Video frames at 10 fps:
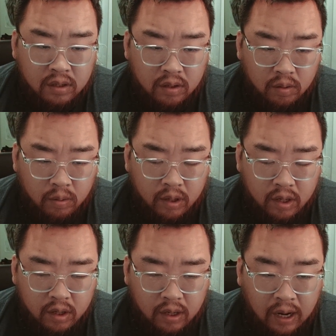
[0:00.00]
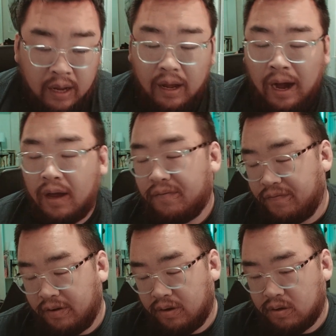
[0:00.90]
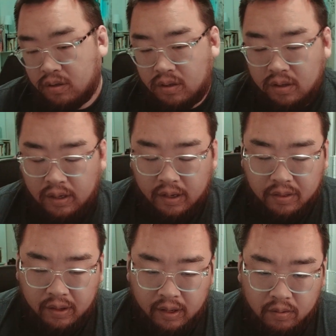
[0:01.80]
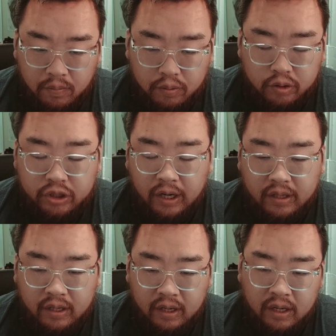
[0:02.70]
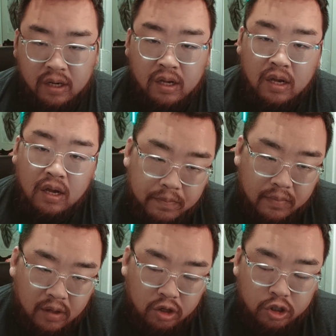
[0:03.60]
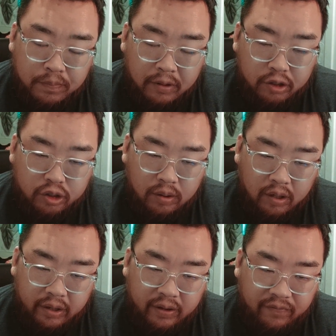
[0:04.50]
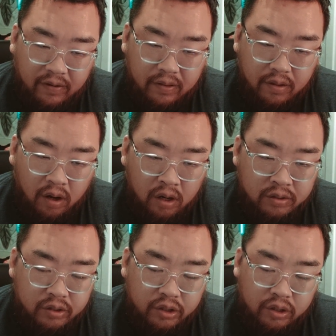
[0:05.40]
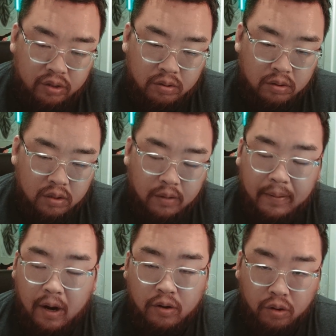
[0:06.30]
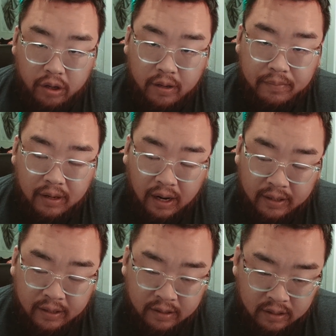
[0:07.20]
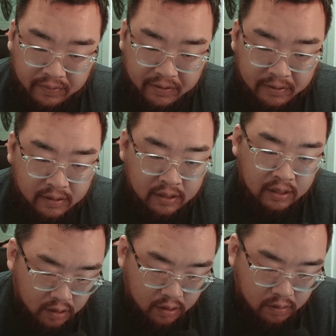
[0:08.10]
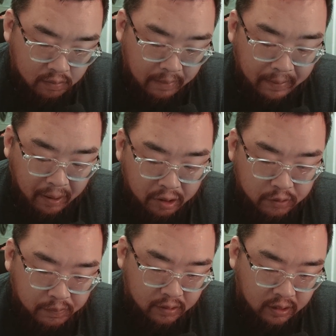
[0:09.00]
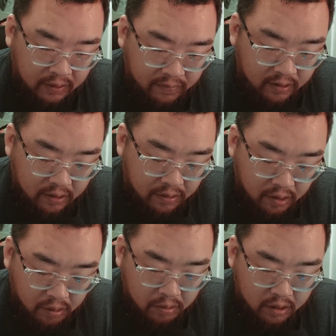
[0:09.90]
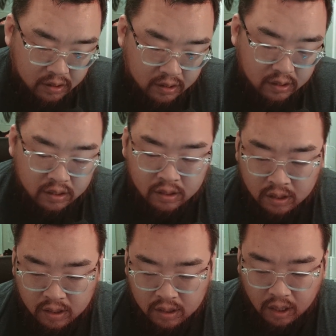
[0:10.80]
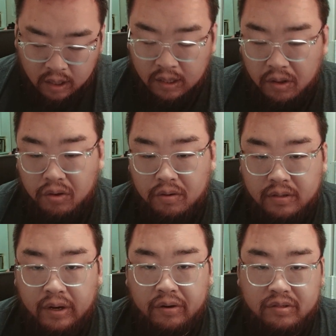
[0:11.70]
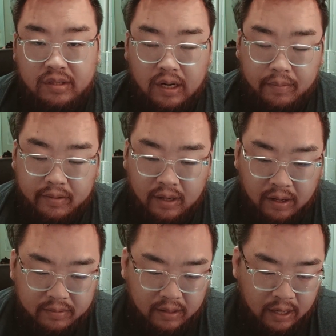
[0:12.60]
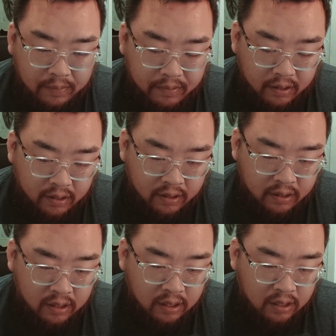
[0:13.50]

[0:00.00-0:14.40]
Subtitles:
where I feel like they were projecting their spirituality and faith onto the paranoia behind 9/11. My parents believed that there was another terrorist attack about to happen, and